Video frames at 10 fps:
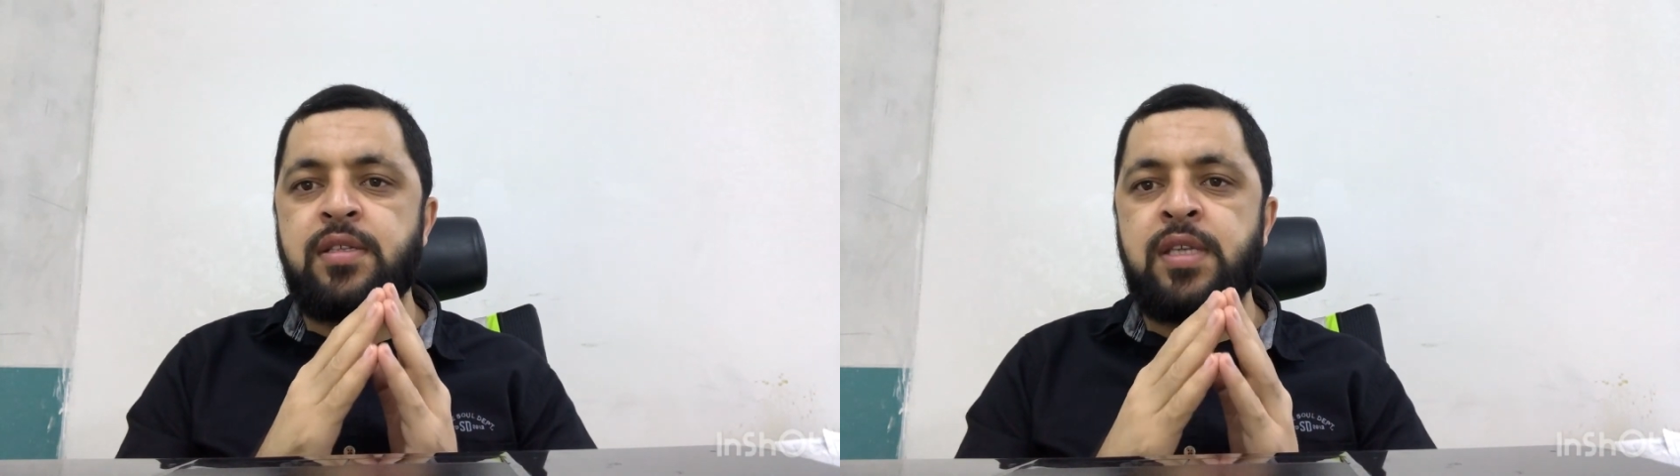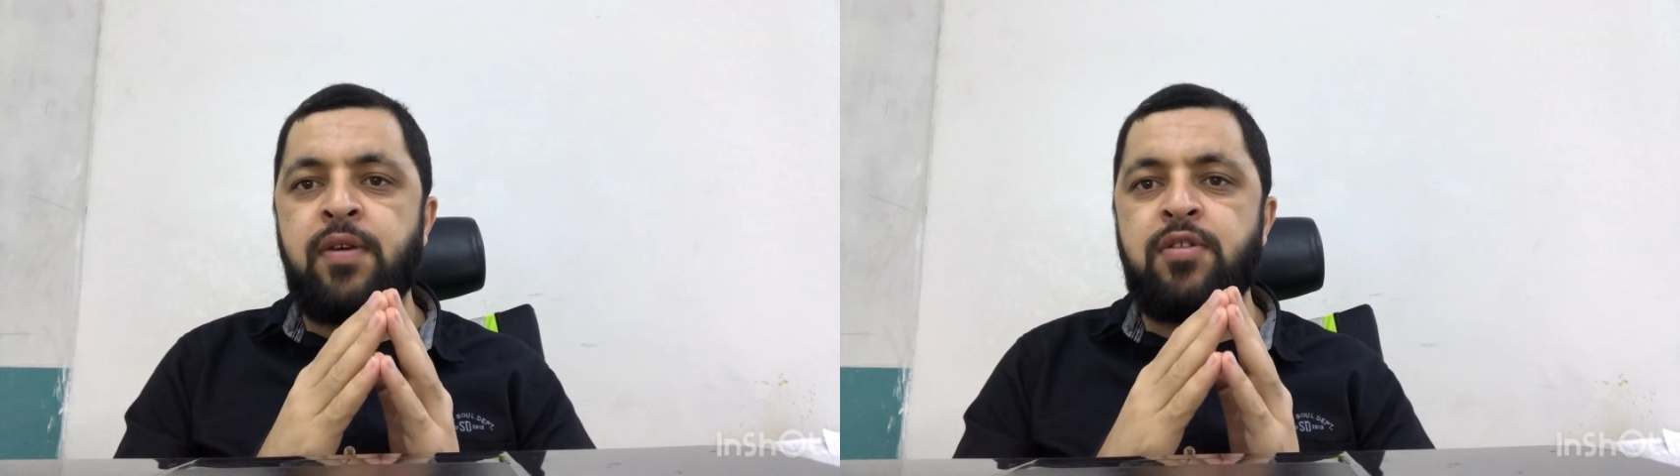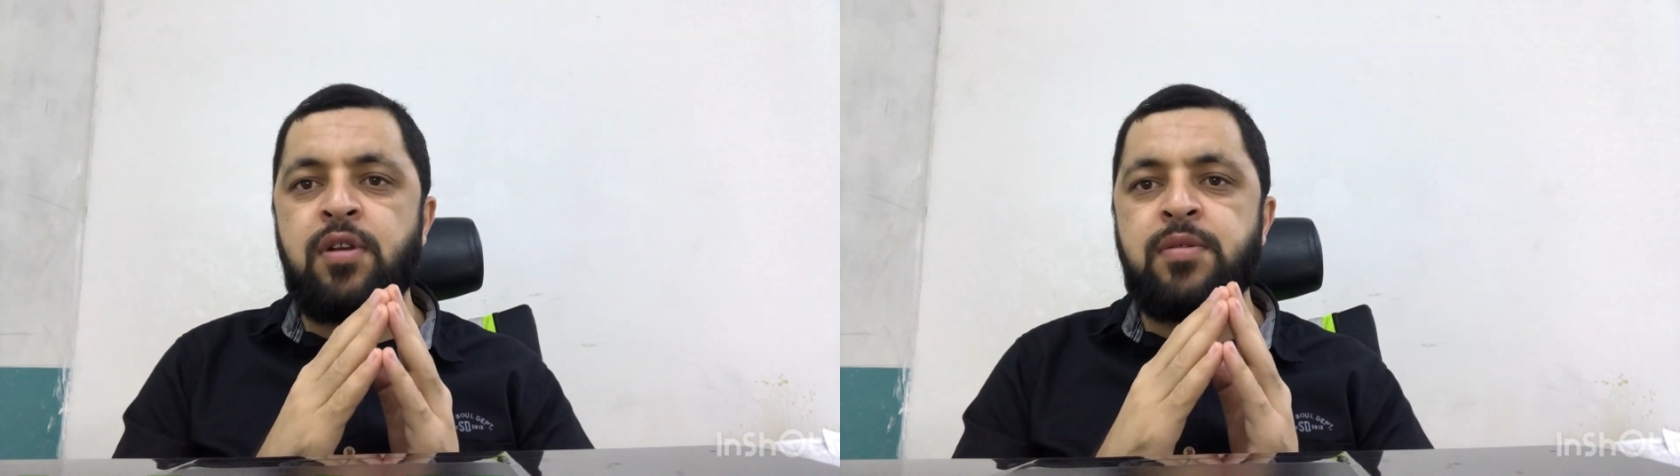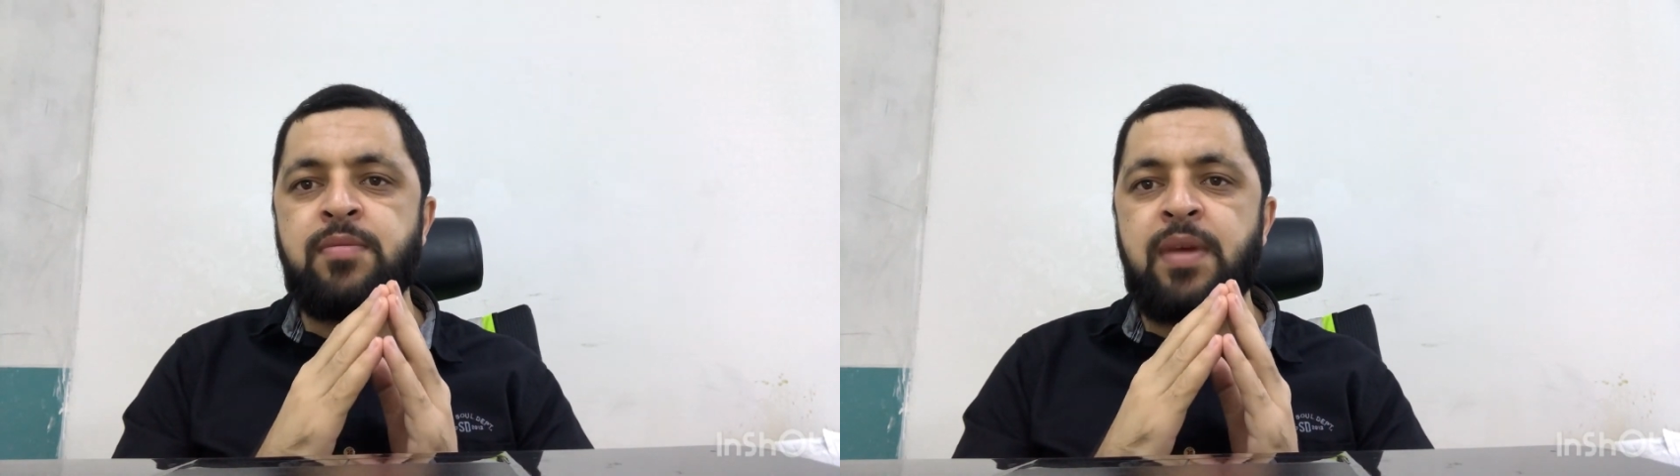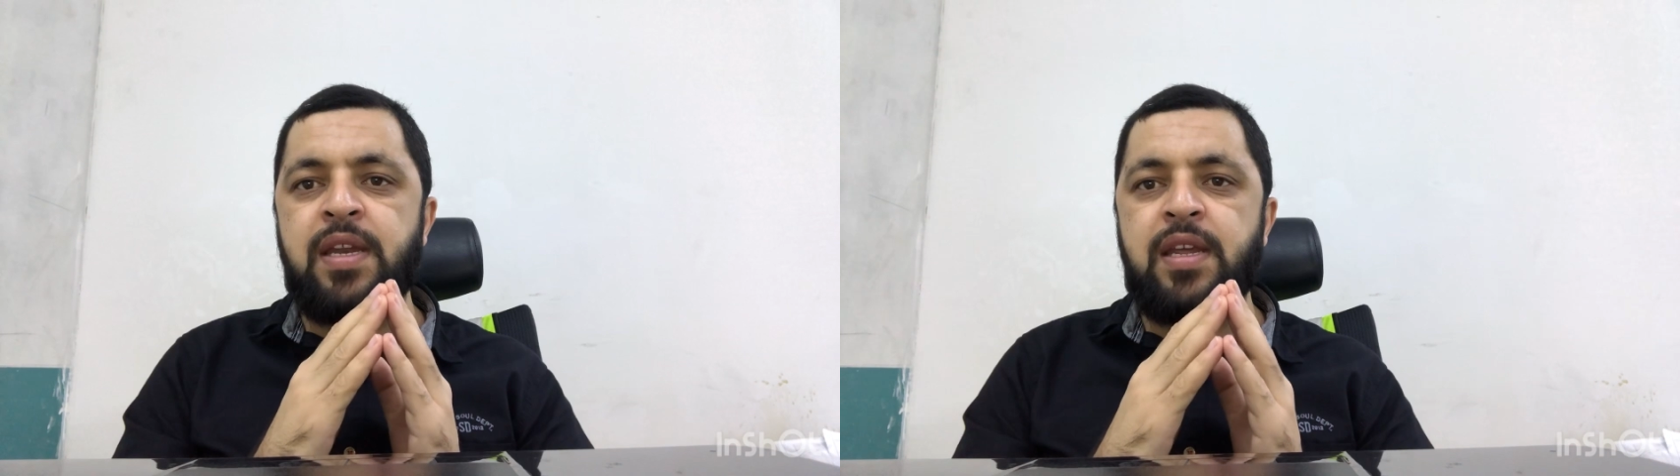civil
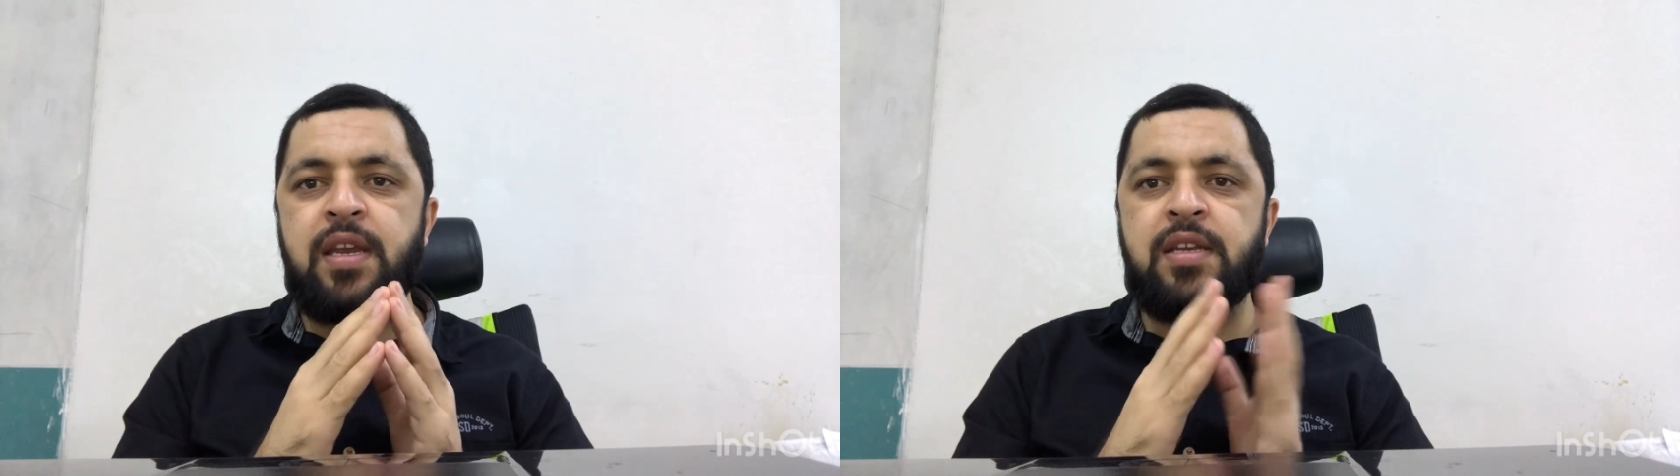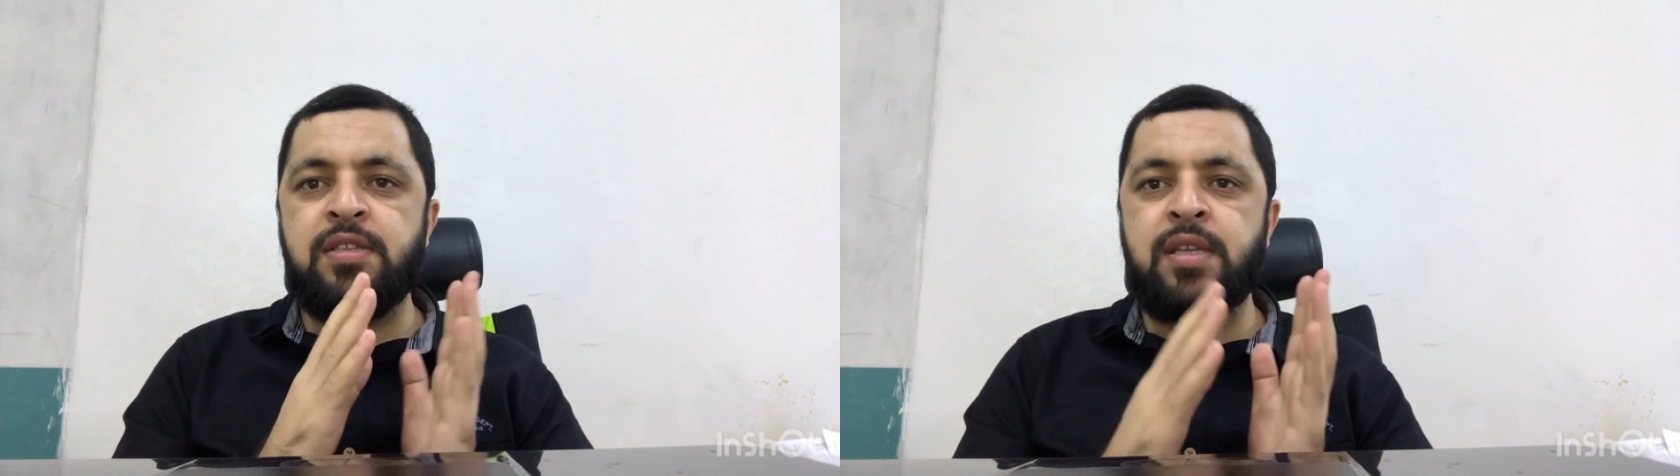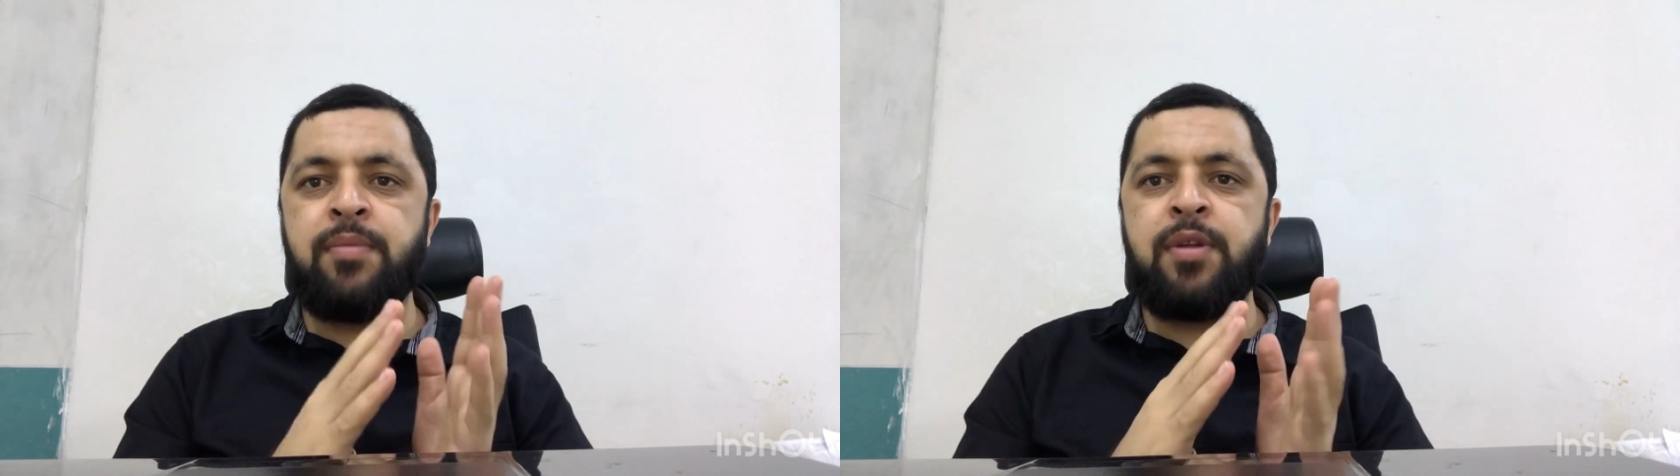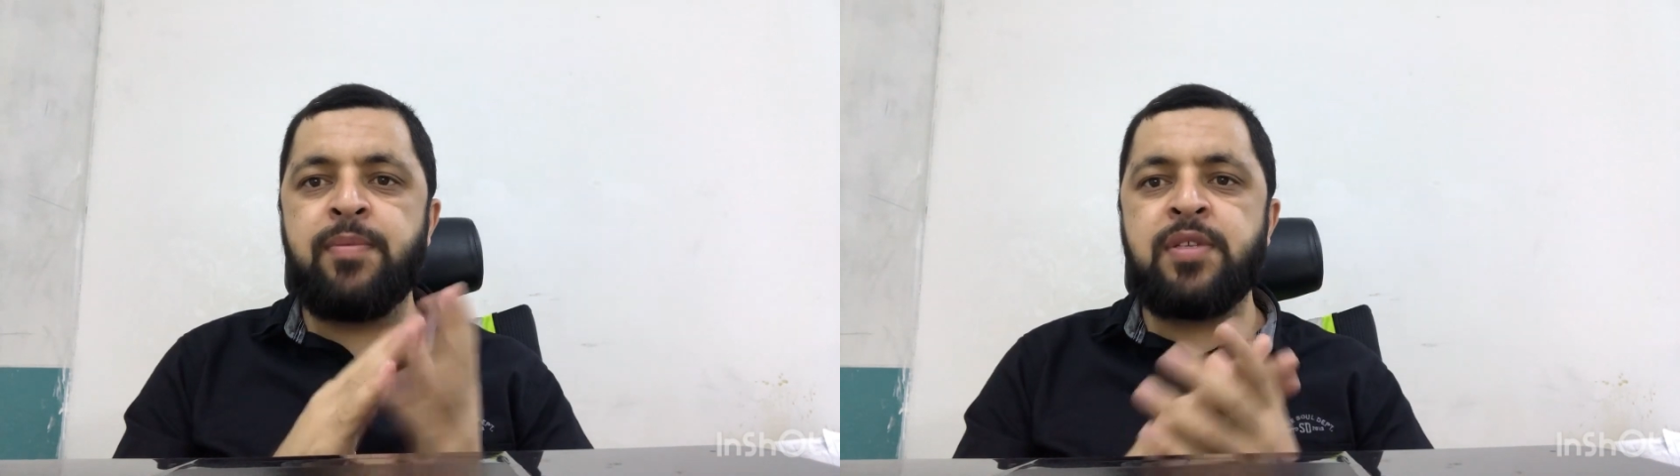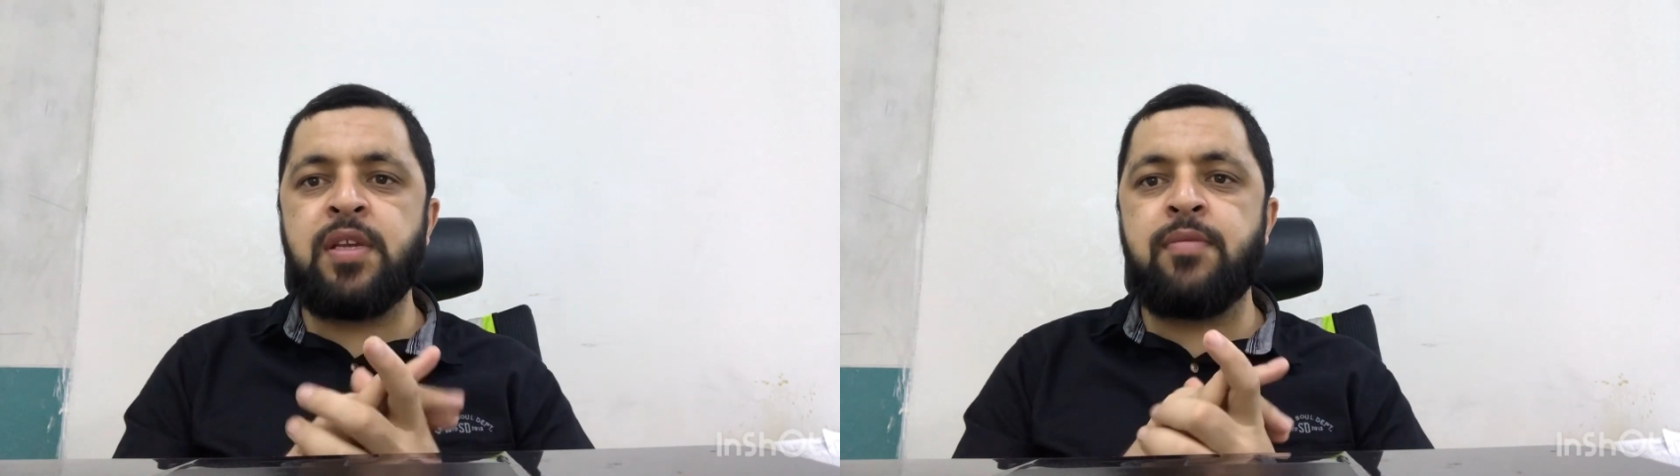draftsman and safety
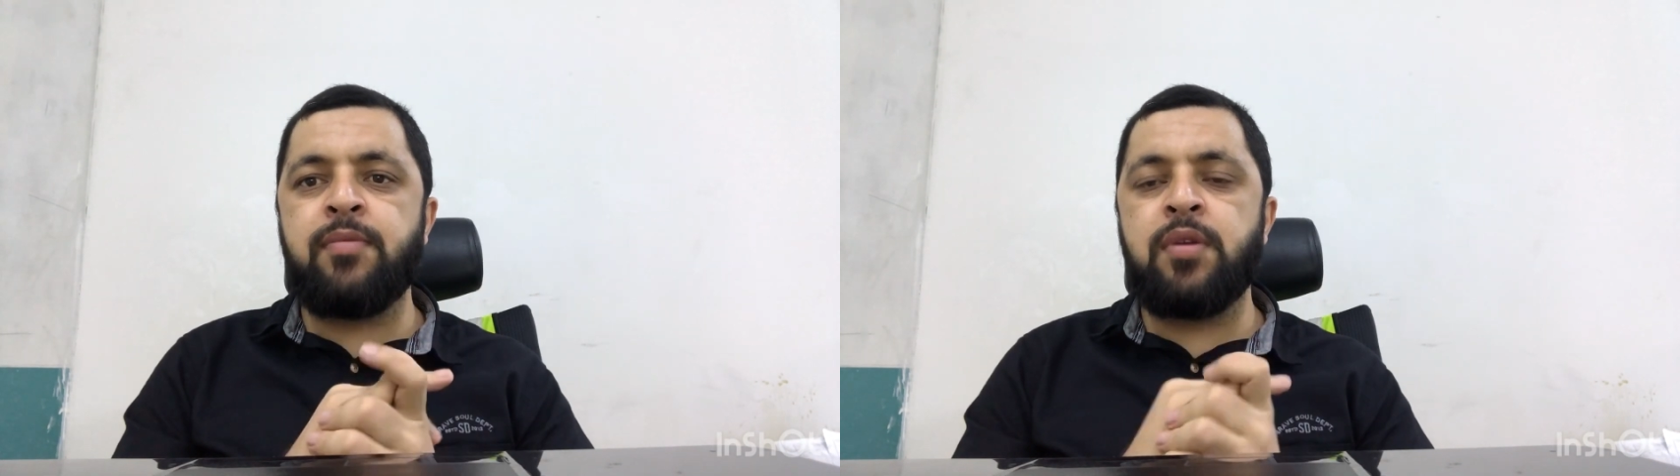officer.